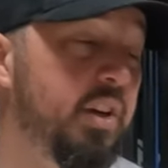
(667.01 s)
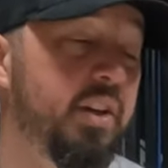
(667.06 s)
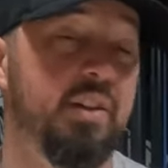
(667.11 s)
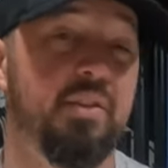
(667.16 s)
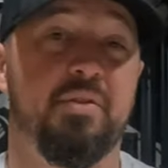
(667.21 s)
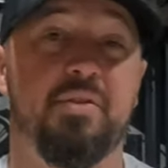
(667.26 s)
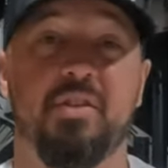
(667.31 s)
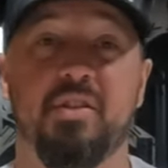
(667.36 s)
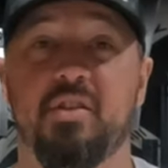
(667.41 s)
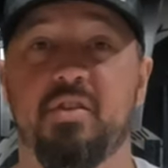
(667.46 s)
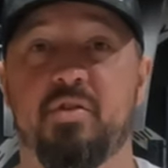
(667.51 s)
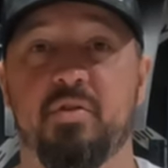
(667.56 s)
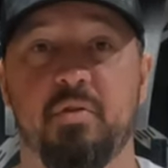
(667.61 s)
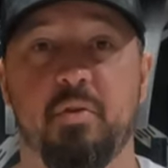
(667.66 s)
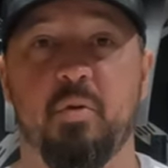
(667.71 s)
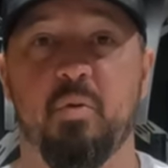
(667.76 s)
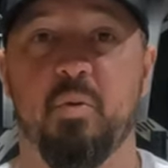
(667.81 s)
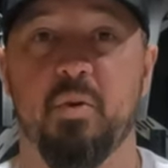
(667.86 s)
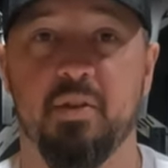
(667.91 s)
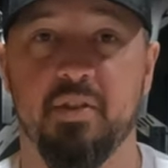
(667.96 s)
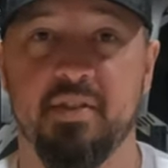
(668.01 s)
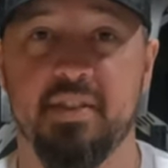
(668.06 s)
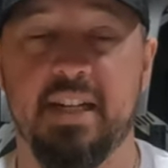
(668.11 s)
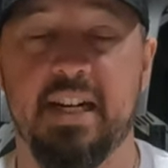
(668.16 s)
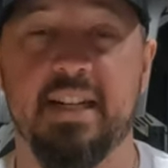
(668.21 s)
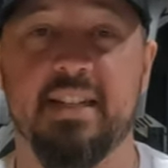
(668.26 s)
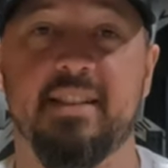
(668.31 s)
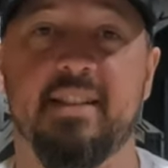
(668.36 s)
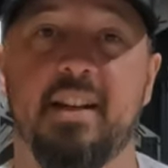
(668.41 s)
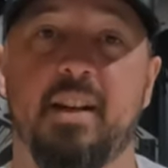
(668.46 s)
I used to just throw wool
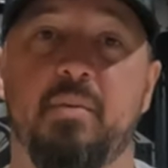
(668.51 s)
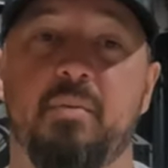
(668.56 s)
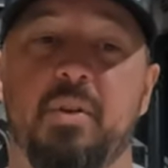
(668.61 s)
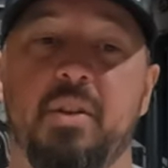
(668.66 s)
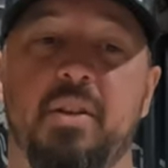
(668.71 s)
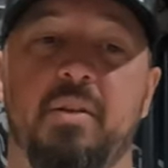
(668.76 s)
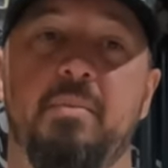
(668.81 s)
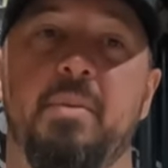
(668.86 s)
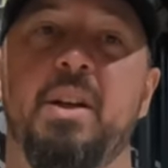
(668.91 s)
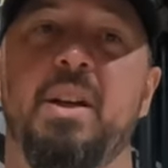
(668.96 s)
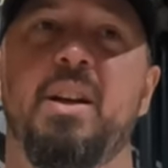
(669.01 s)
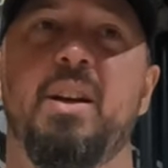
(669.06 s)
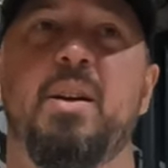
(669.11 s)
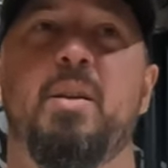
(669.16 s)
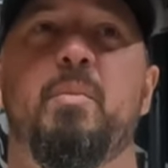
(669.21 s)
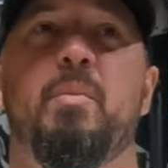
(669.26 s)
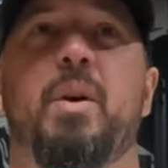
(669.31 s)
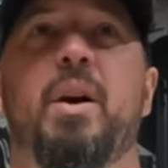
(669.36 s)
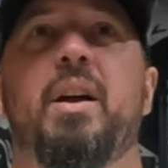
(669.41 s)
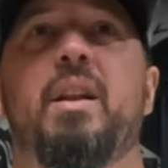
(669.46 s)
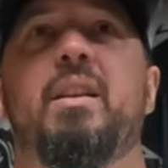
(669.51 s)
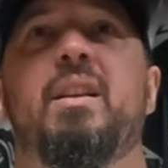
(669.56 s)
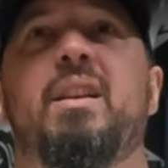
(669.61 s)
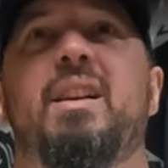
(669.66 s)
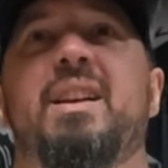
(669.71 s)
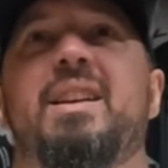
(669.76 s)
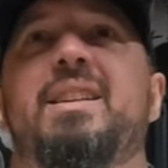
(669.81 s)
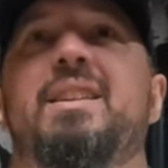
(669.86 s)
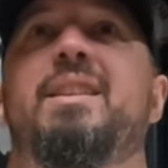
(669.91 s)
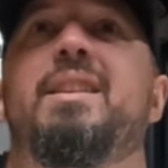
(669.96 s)
socks on with them, but
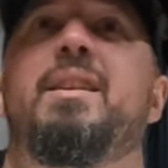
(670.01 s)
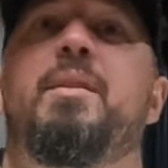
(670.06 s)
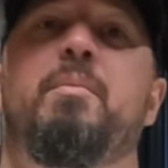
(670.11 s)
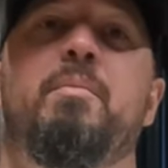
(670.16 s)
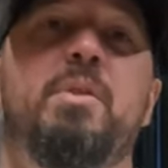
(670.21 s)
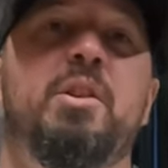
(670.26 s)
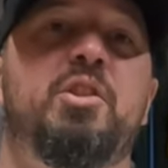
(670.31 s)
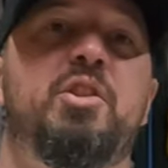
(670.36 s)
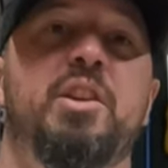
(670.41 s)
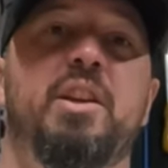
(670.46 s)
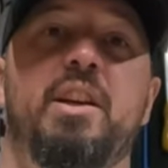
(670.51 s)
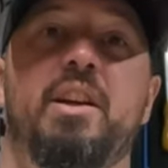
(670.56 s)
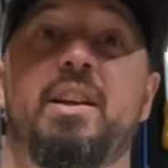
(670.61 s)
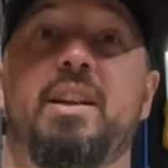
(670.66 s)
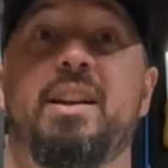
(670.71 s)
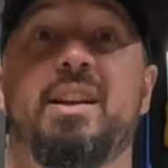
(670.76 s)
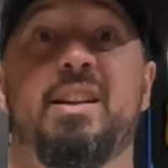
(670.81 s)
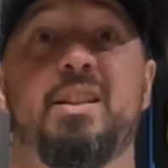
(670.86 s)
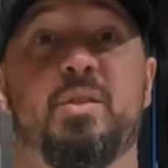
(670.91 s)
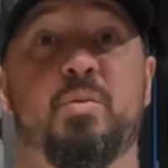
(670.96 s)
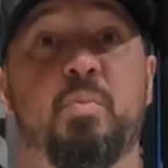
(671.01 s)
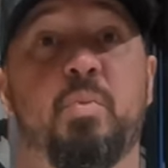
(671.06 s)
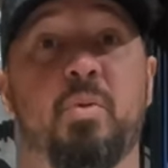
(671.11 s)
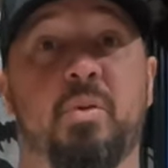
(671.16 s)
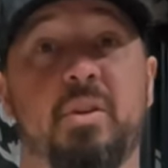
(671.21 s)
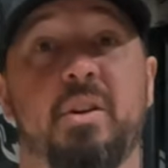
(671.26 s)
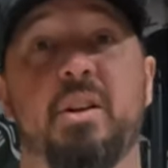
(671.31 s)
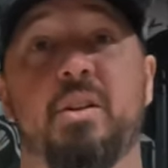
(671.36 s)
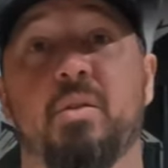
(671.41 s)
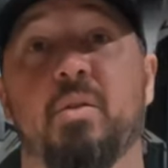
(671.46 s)
in Michigan, it gets
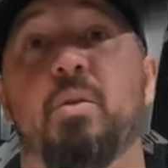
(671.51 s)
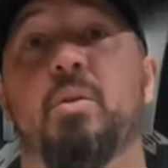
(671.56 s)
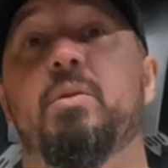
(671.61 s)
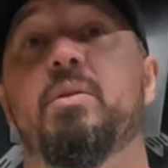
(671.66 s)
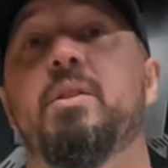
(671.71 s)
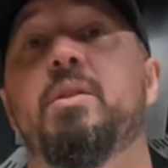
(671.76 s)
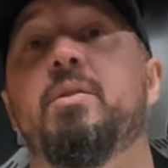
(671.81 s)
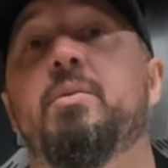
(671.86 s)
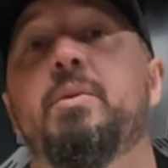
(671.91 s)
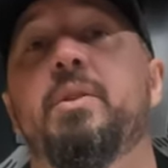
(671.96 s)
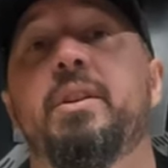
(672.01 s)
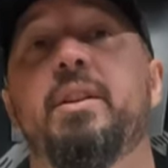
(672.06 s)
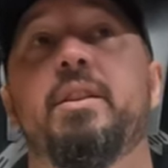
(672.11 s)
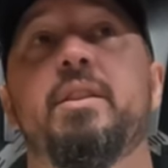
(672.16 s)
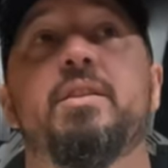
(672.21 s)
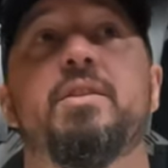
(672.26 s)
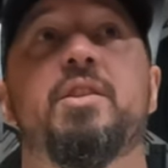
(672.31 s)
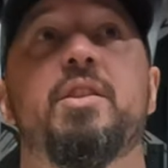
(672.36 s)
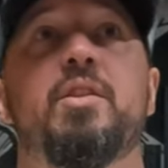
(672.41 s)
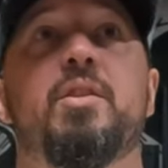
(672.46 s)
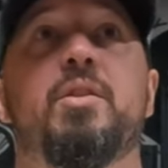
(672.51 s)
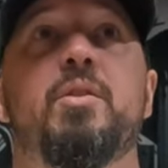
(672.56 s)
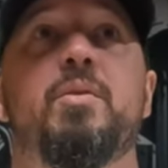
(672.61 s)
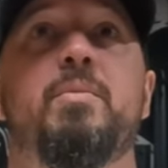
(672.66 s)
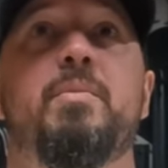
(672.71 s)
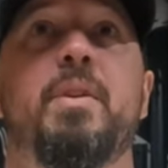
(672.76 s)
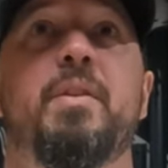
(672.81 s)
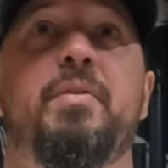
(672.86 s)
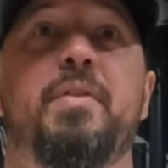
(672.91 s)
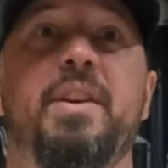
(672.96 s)
pretty cold in the winter. So
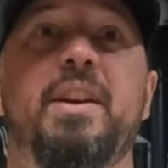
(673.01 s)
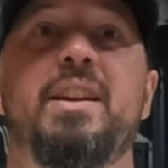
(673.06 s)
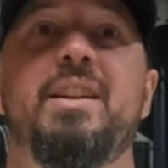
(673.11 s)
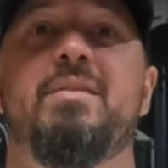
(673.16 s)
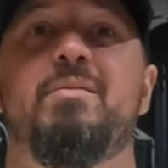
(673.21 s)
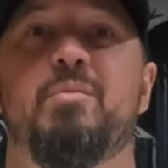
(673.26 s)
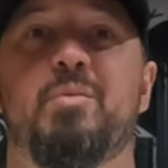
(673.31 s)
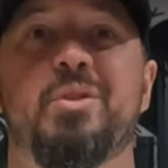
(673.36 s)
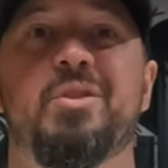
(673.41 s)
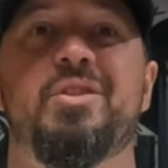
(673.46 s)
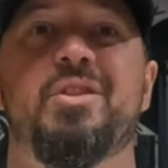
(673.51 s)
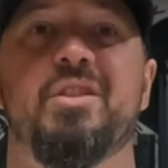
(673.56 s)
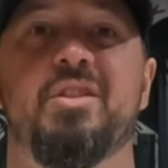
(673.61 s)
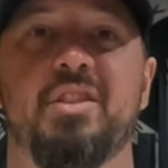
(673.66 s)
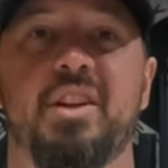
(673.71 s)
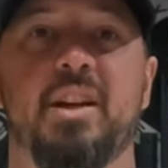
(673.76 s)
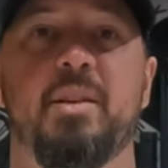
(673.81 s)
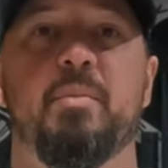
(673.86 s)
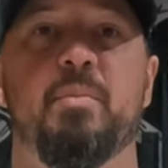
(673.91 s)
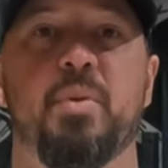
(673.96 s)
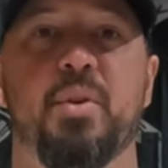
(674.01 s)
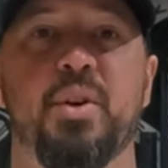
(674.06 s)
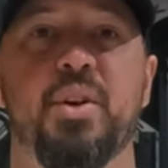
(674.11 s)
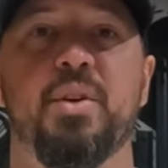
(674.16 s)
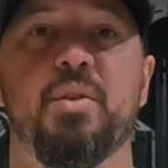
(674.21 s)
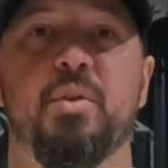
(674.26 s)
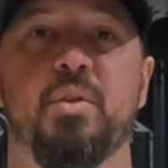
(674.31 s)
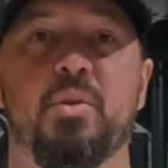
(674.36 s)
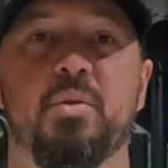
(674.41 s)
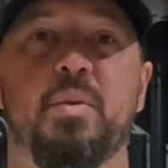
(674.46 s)
my feet were still getting pretty
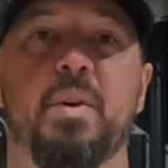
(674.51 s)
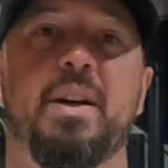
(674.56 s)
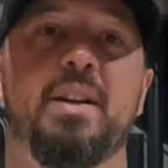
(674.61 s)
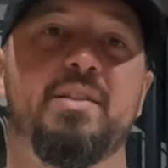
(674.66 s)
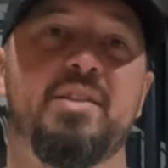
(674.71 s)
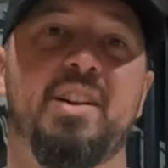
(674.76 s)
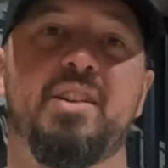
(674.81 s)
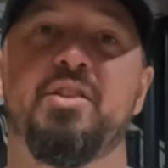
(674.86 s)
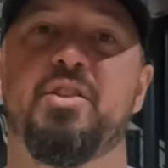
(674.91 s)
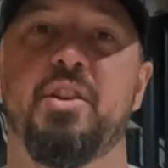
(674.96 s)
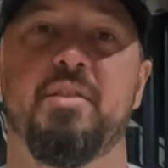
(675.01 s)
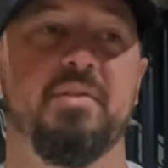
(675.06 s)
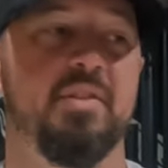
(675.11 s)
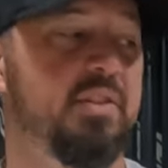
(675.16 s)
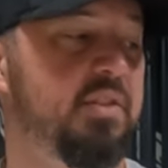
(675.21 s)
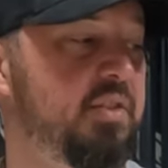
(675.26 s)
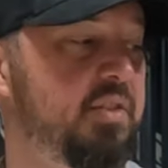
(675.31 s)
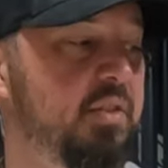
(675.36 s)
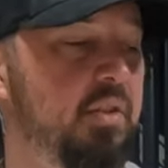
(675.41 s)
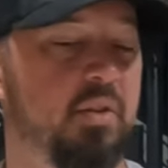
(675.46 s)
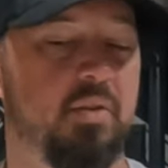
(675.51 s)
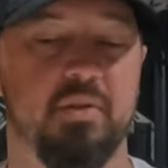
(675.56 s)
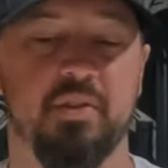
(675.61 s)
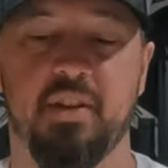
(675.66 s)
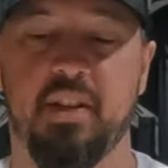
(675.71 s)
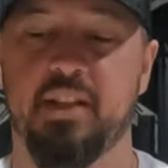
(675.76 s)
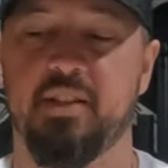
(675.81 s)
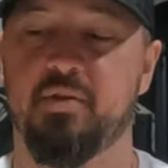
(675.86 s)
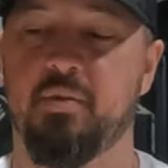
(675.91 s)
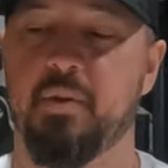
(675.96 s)
cold while I was out shoveling snow and
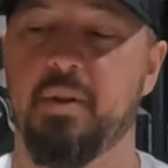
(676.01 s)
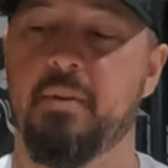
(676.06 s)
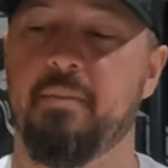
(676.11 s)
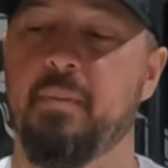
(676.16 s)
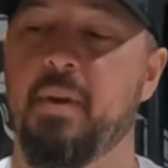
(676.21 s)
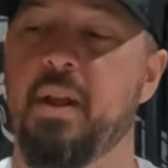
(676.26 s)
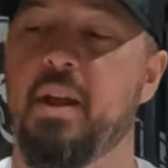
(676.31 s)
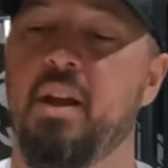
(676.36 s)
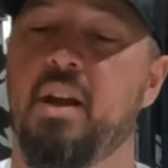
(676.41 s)
things with them.